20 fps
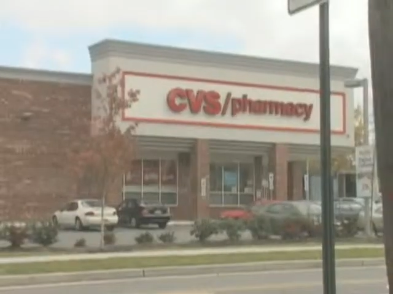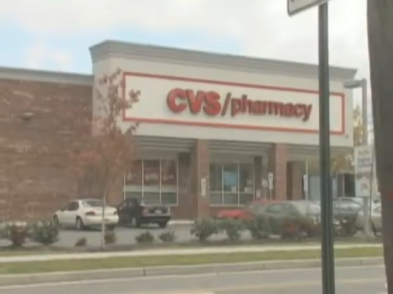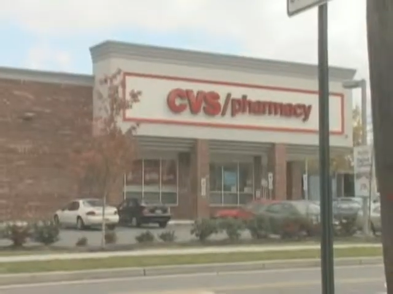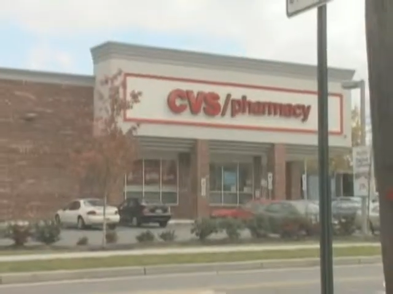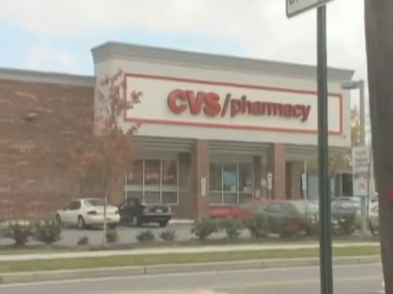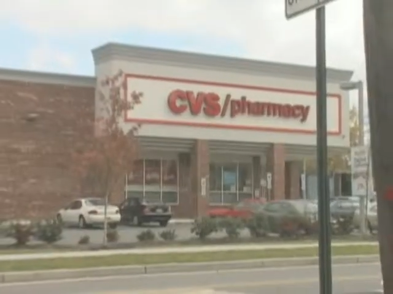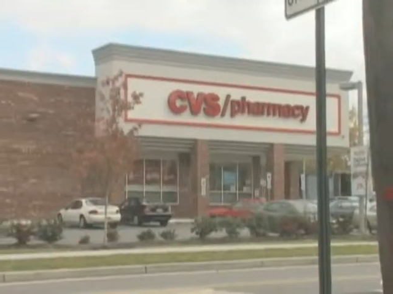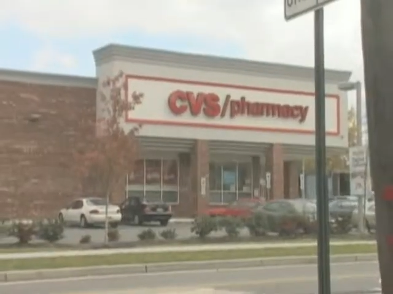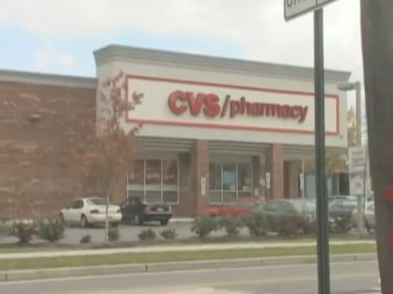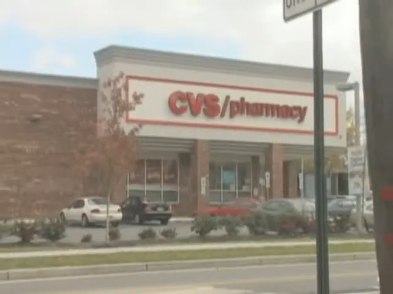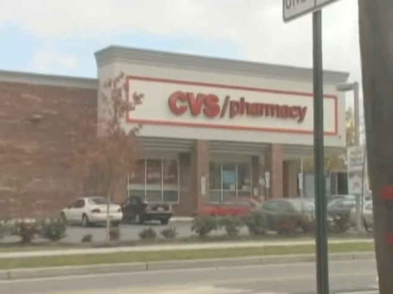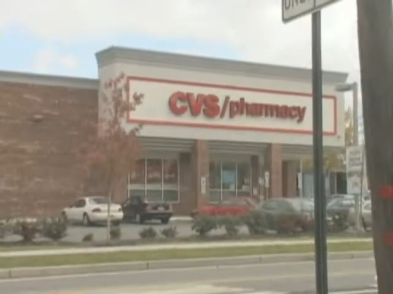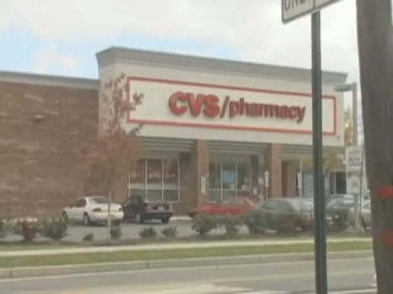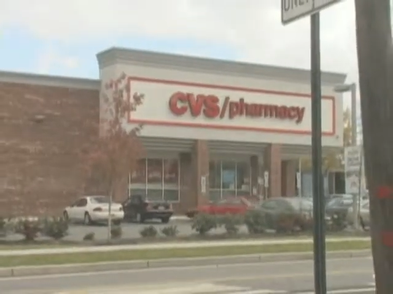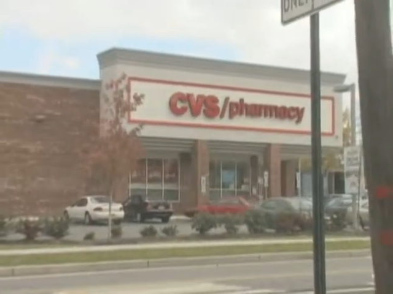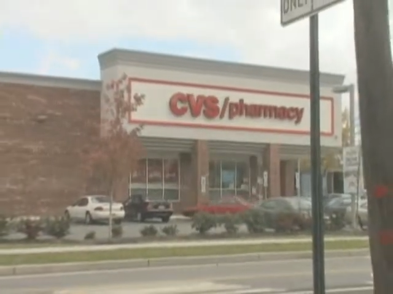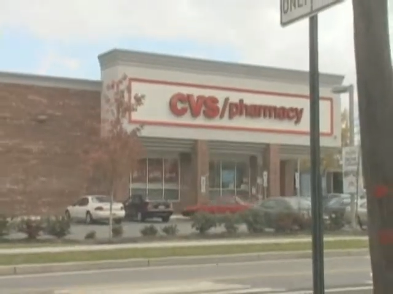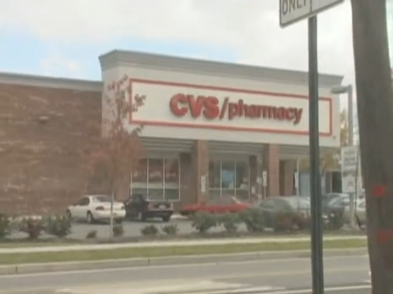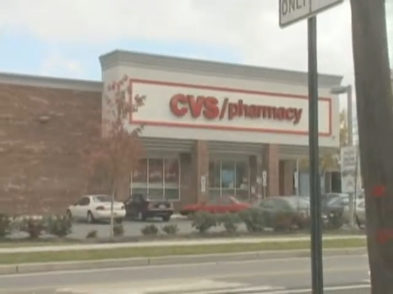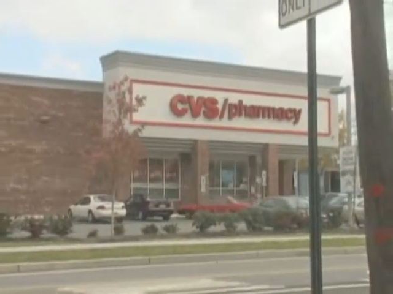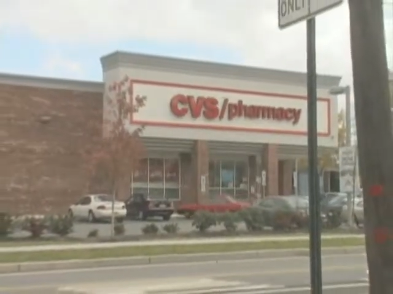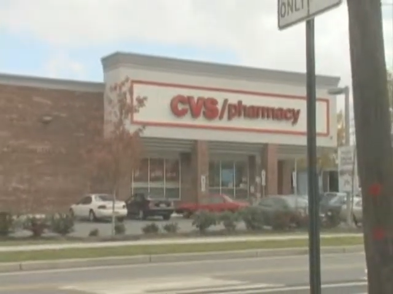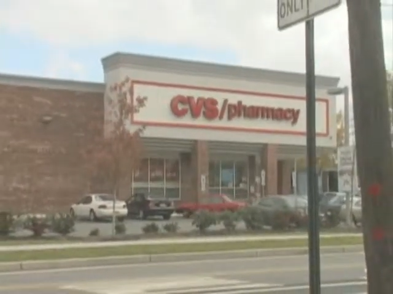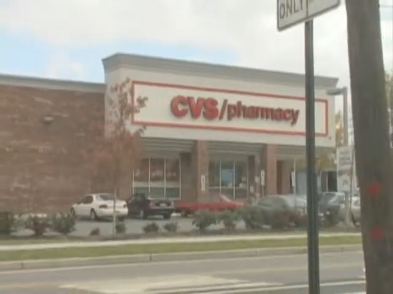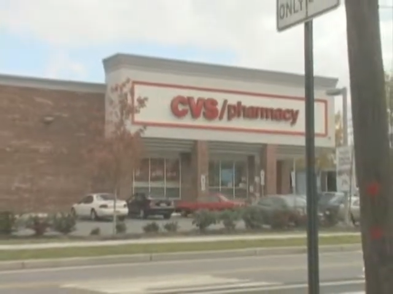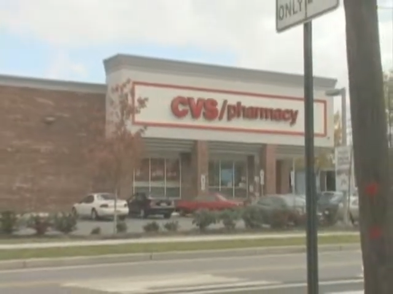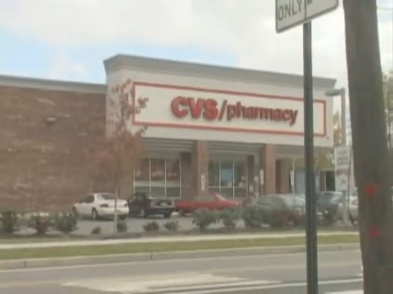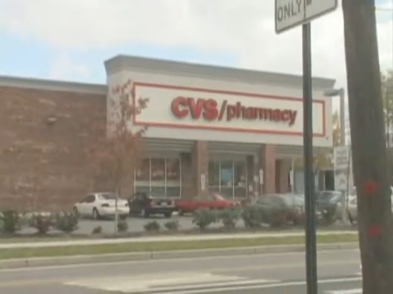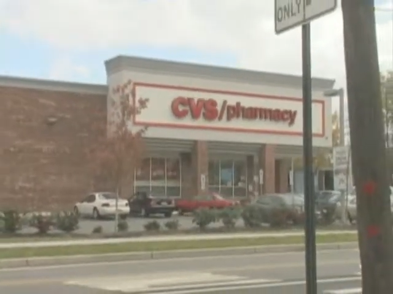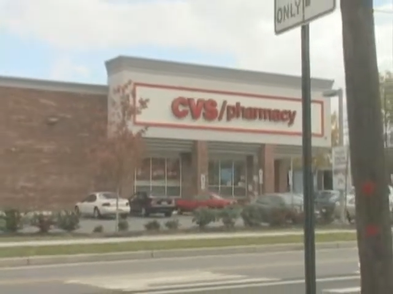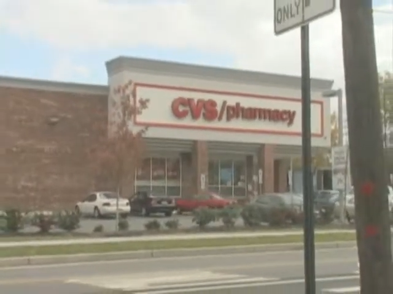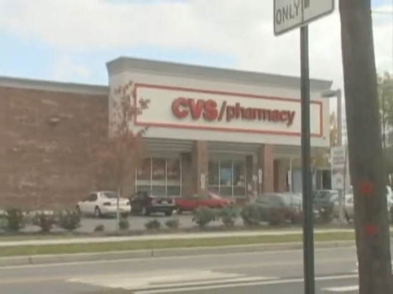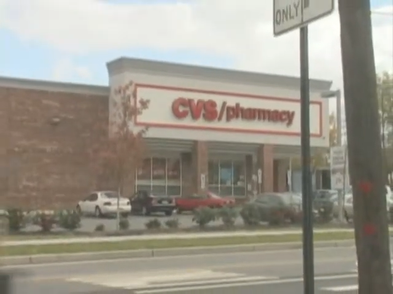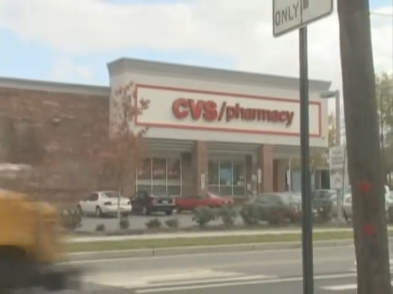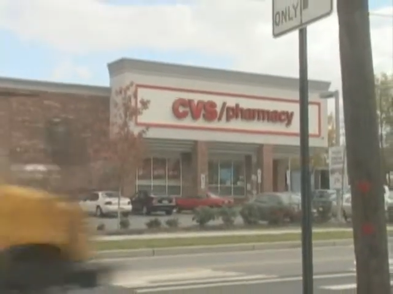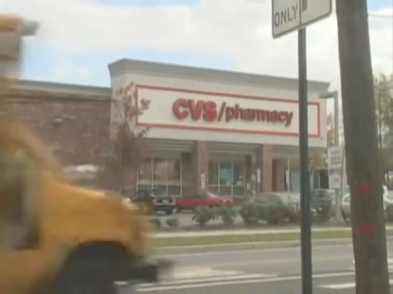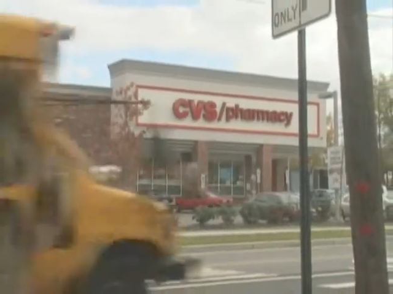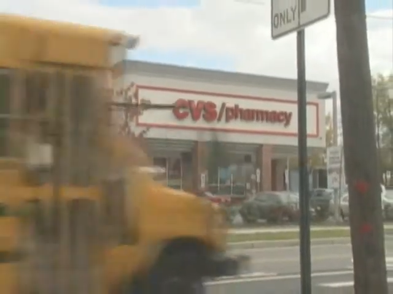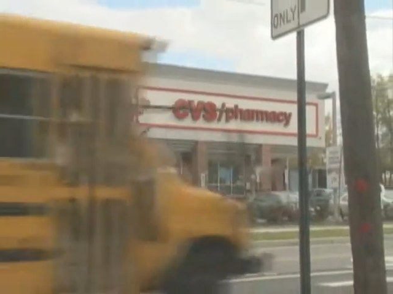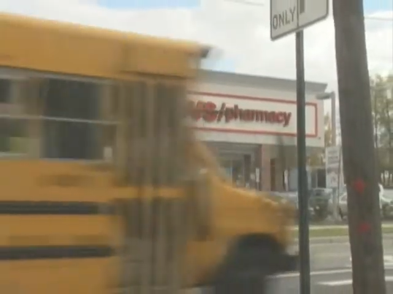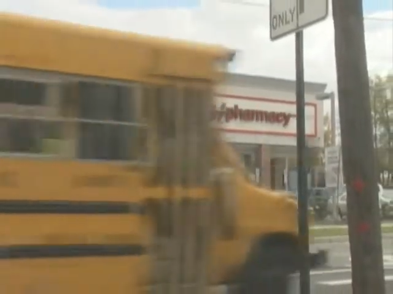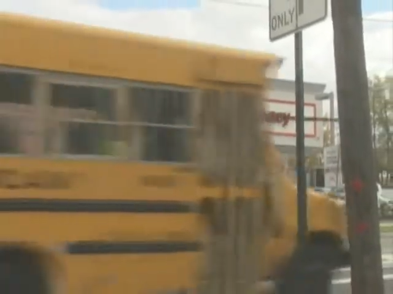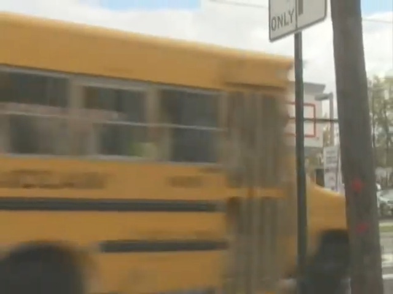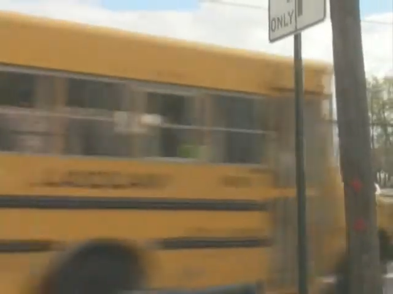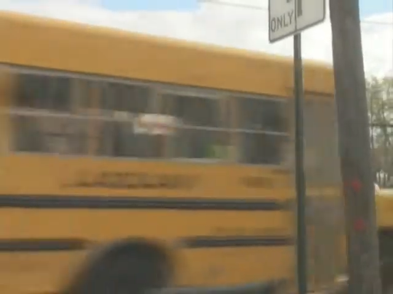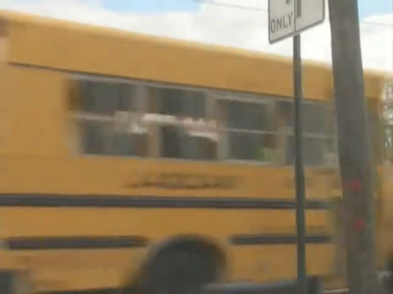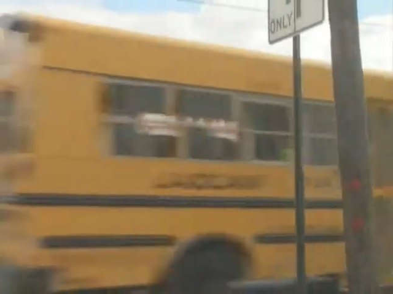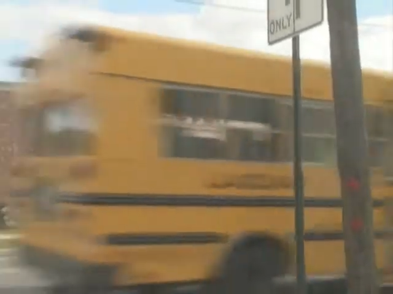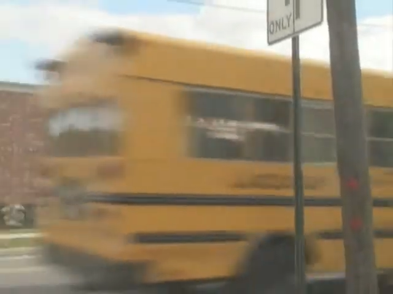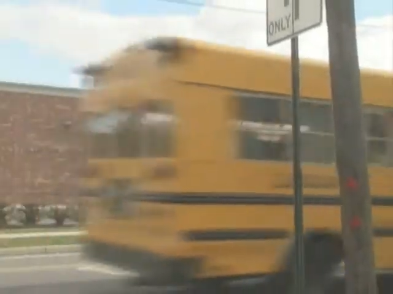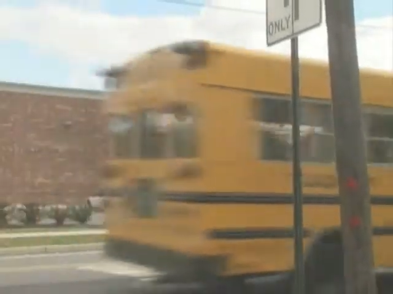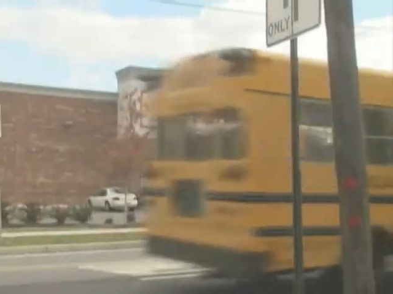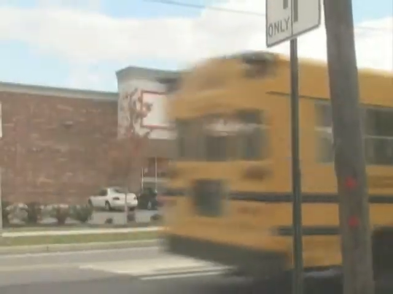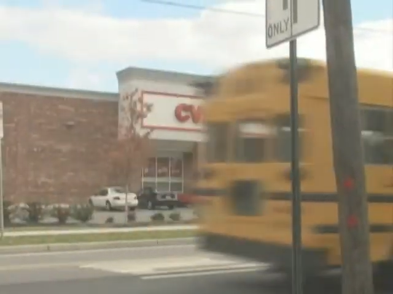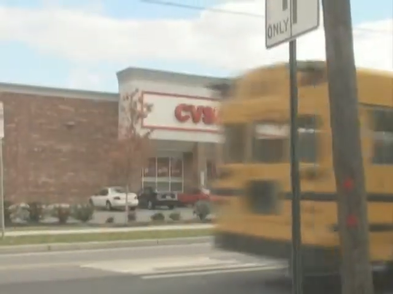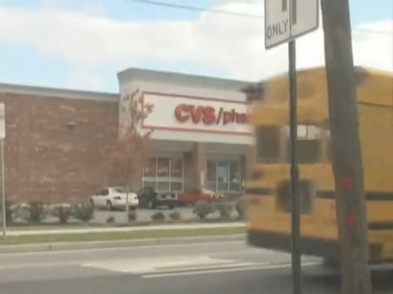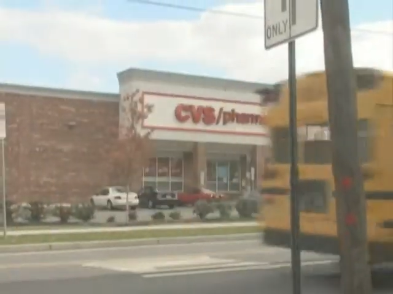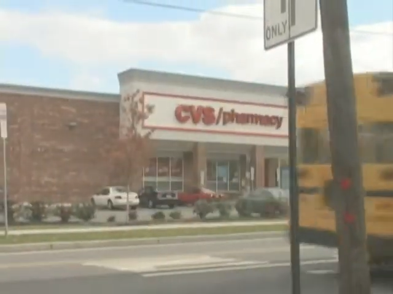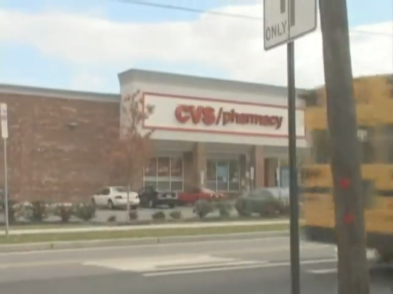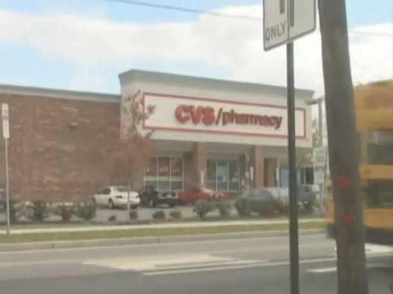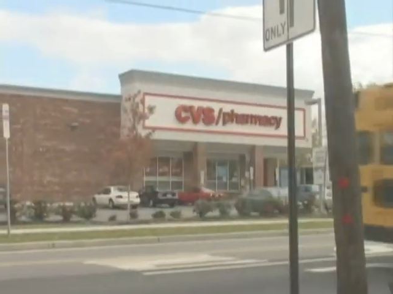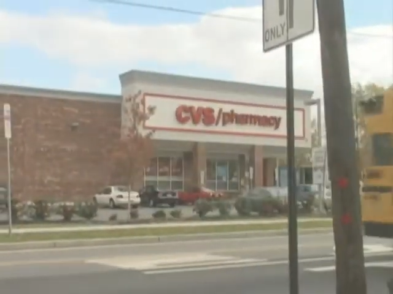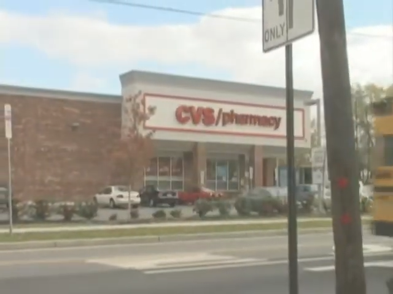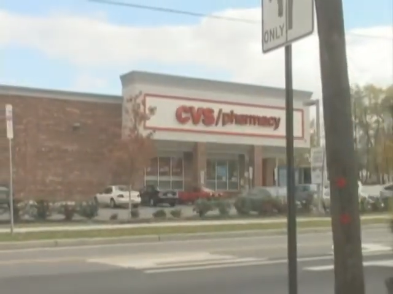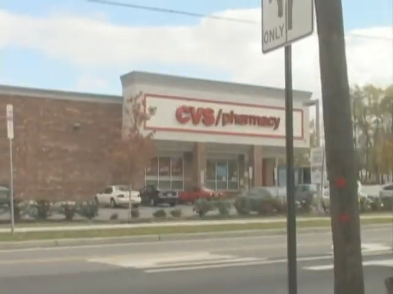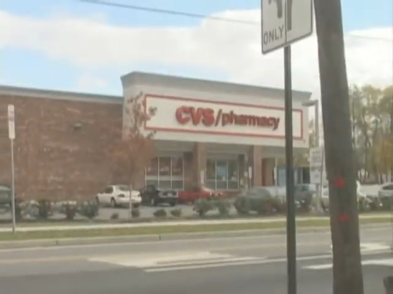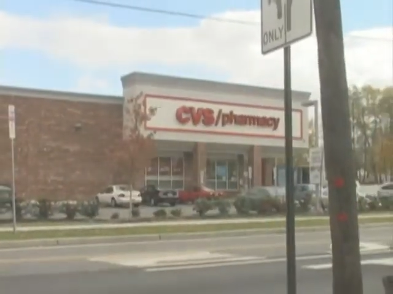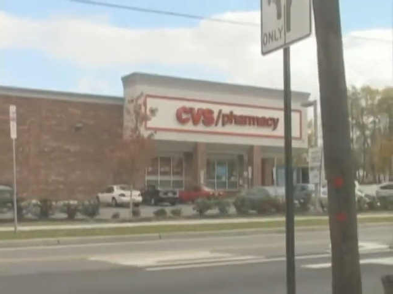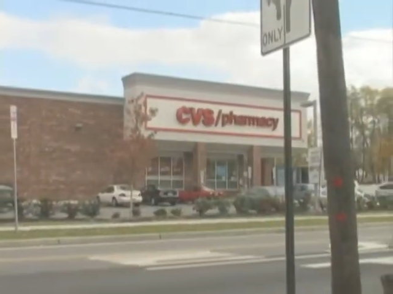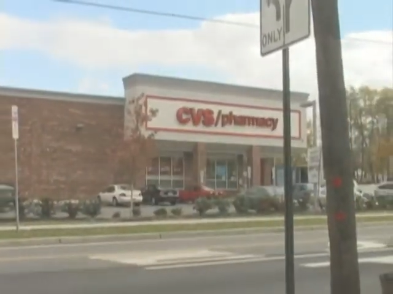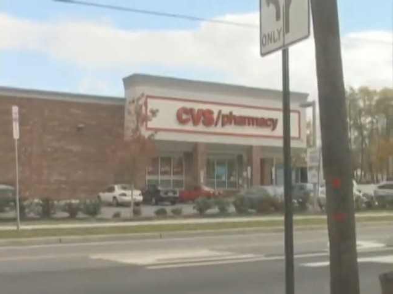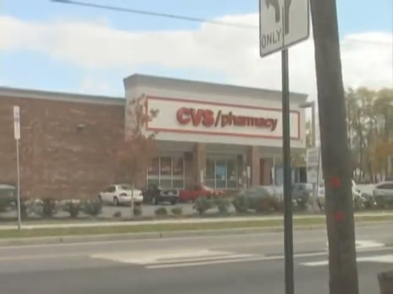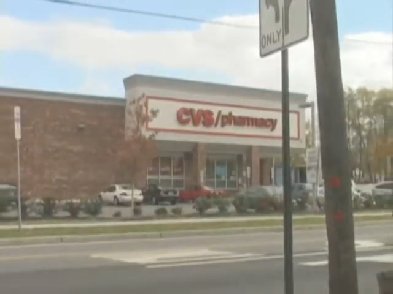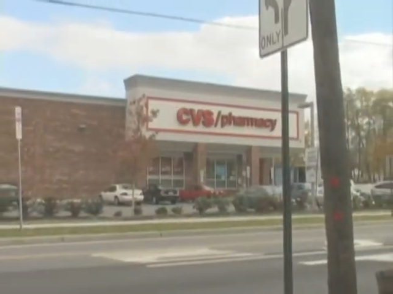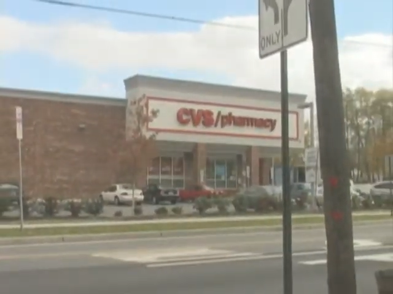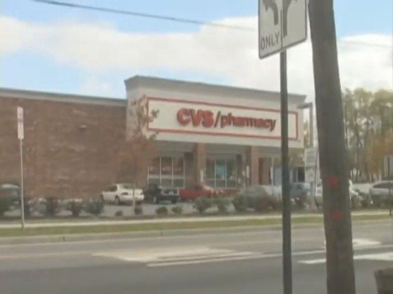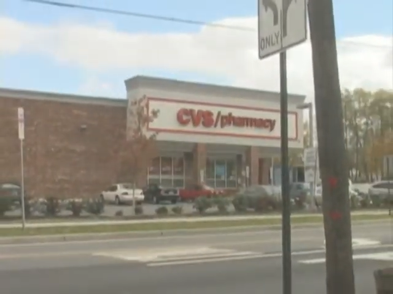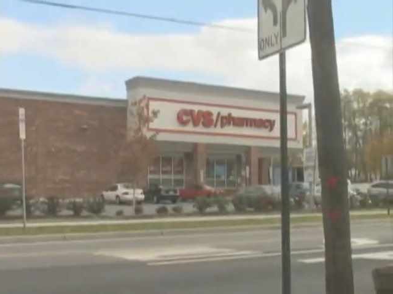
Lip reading: No face is visible, so there are no lips to read.